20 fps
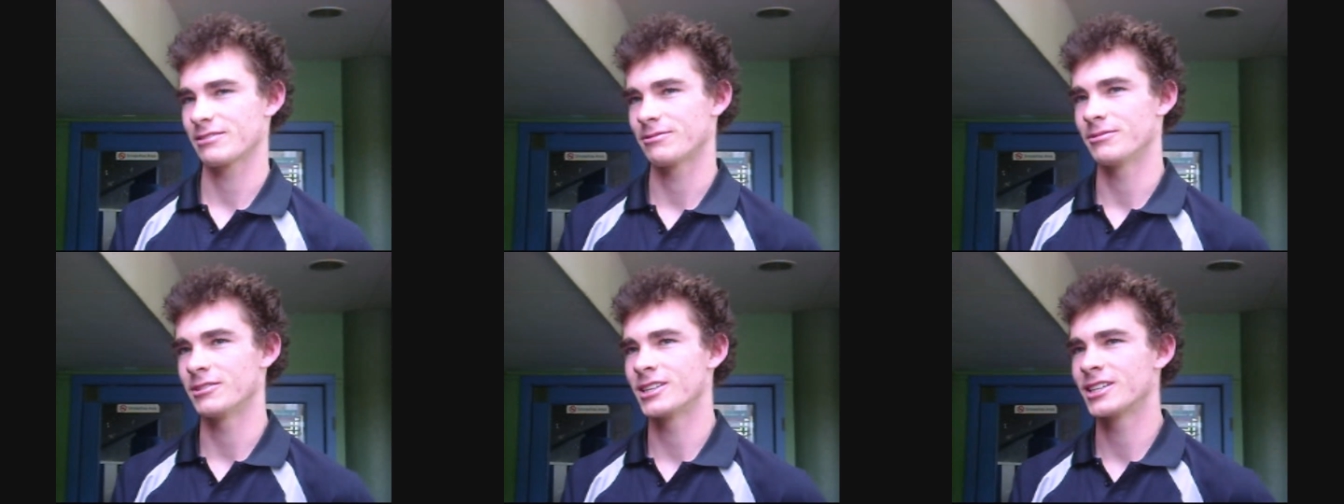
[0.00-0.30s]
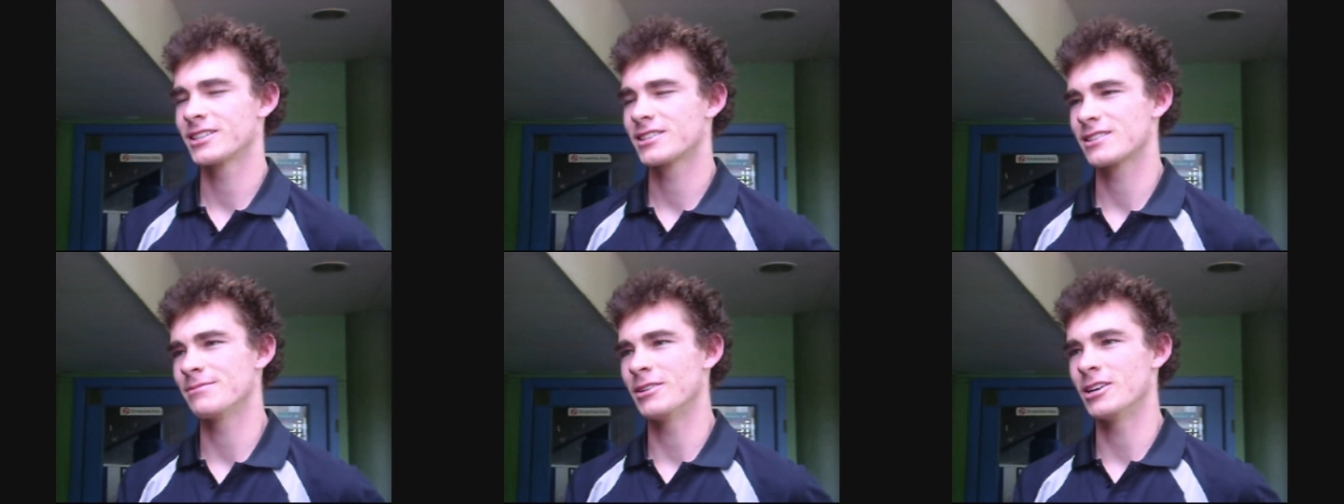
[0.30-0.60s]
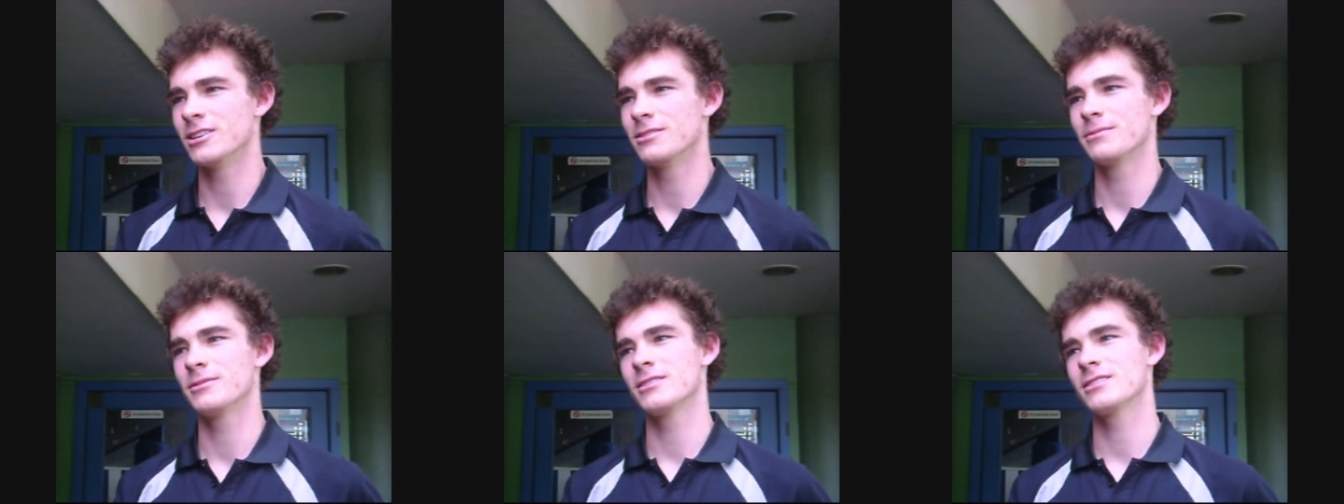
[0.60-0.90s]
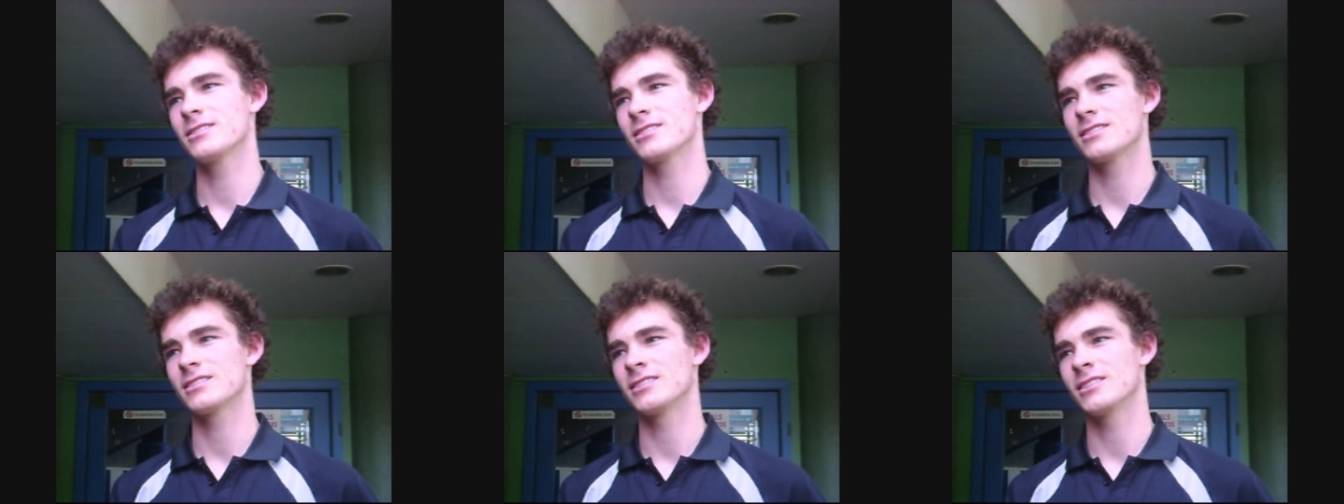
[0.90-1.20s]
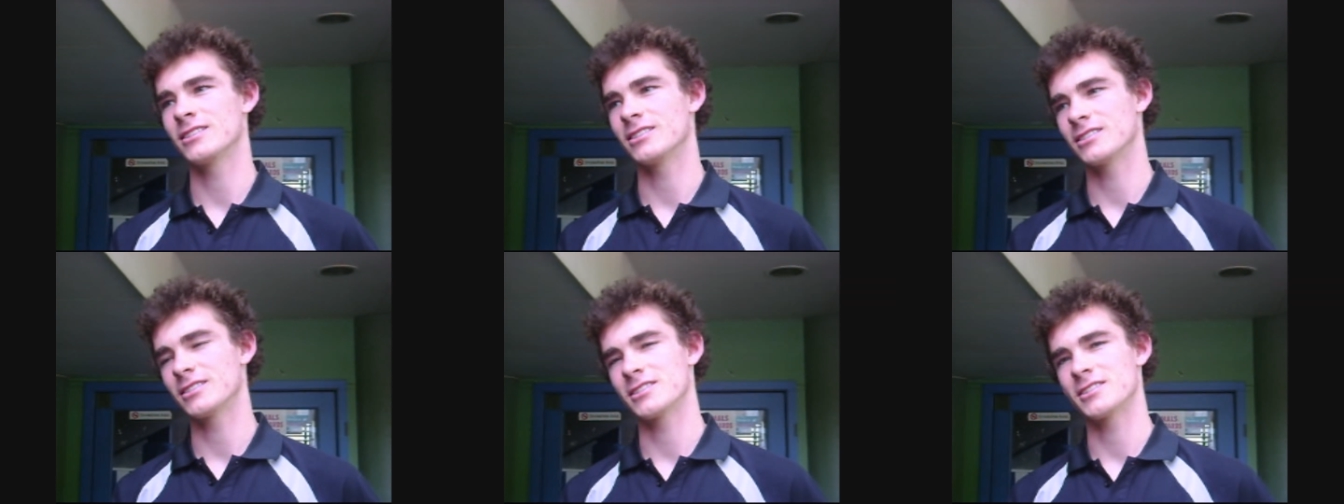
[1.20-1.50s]
winning some Opens,
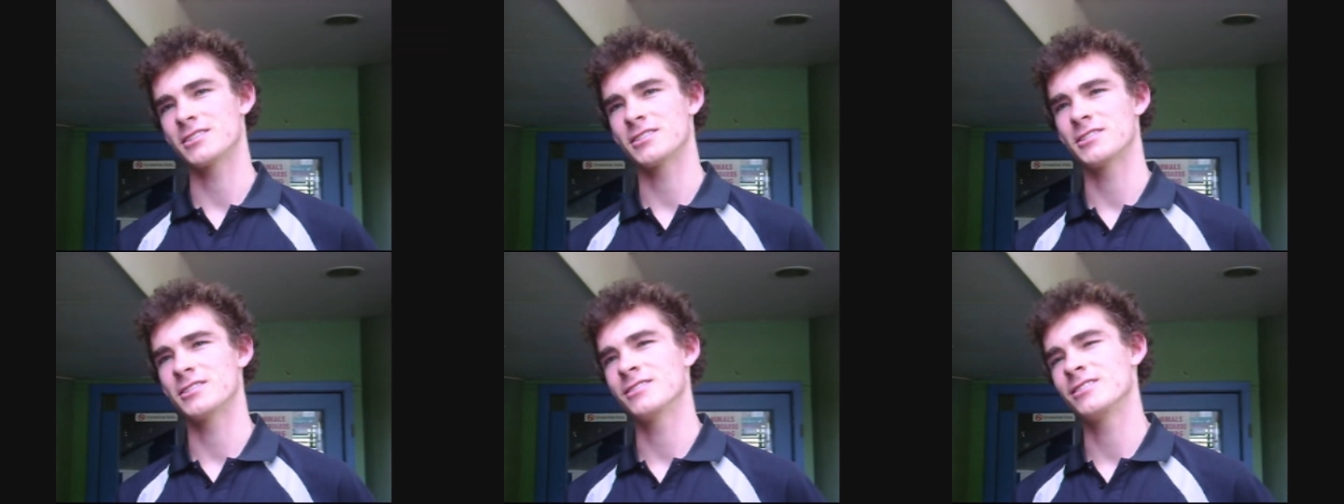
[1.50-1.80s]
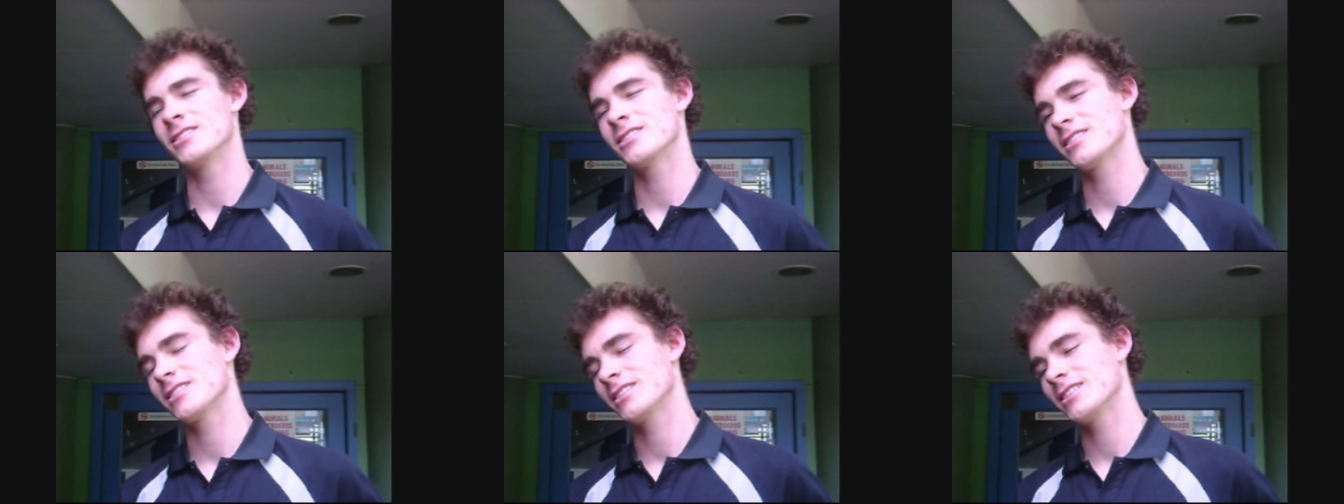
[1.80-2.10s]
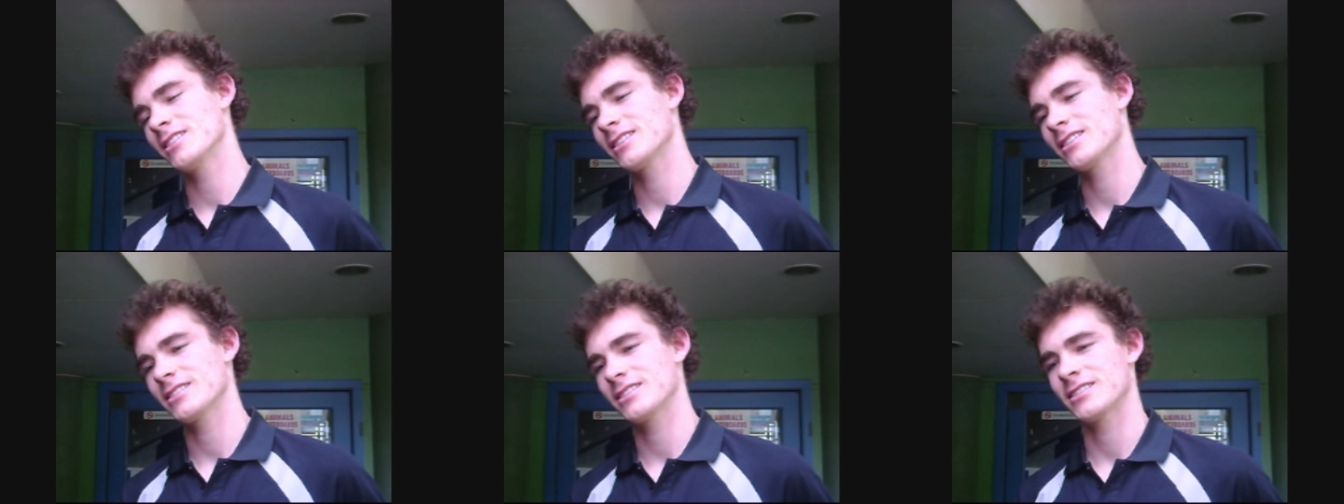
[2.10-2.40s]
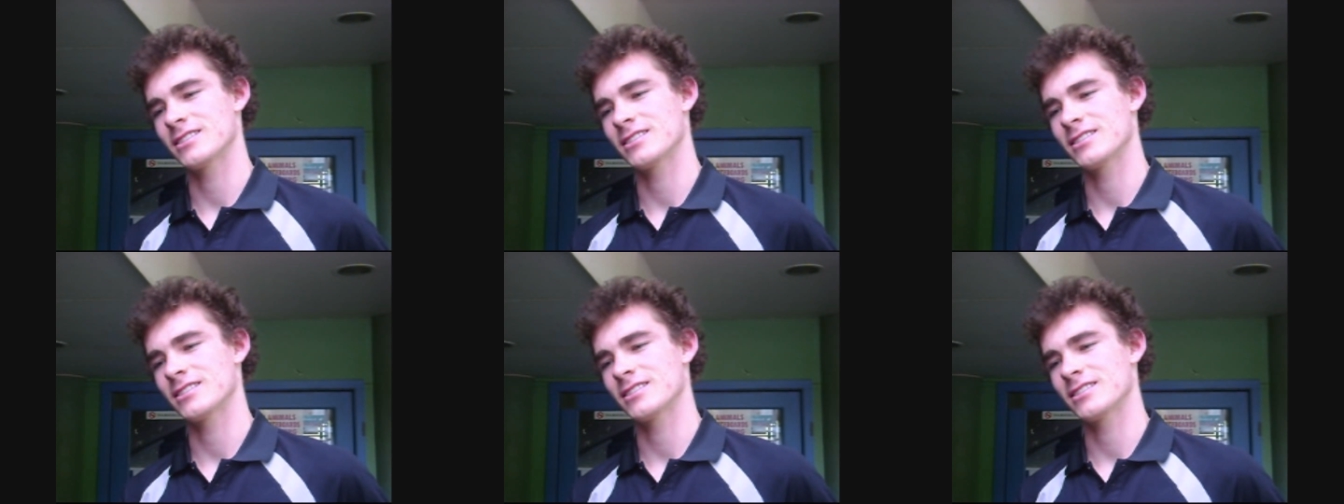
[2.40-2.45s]
not just junior things,